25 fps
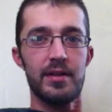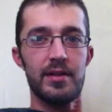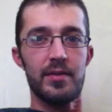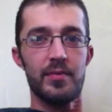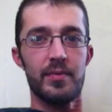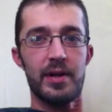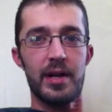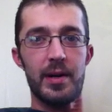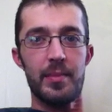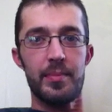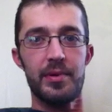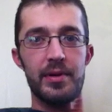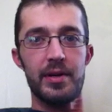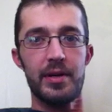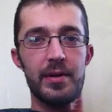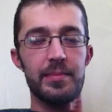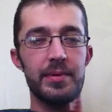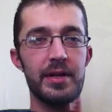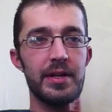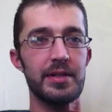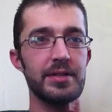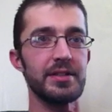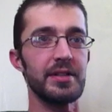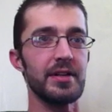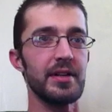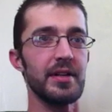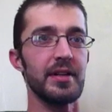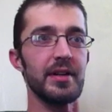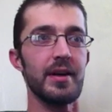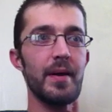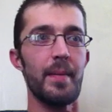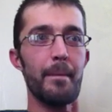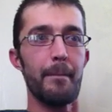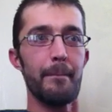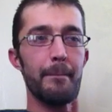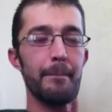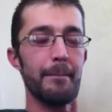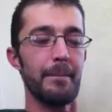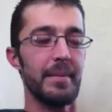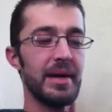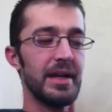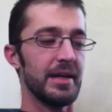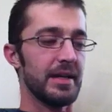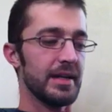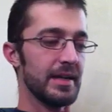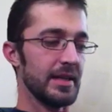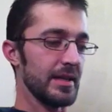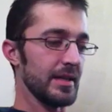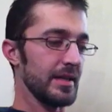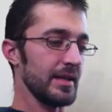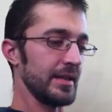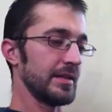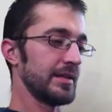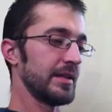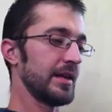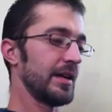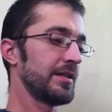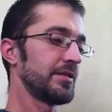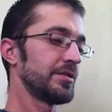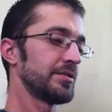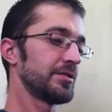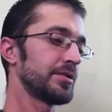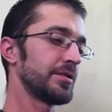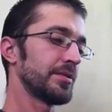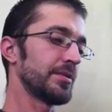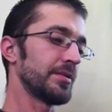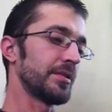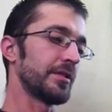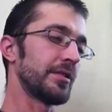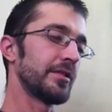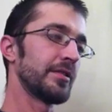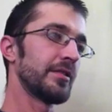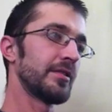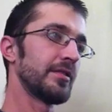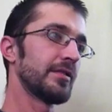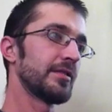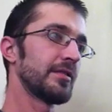The one I put up yesterday, immediately, Daniel Shore.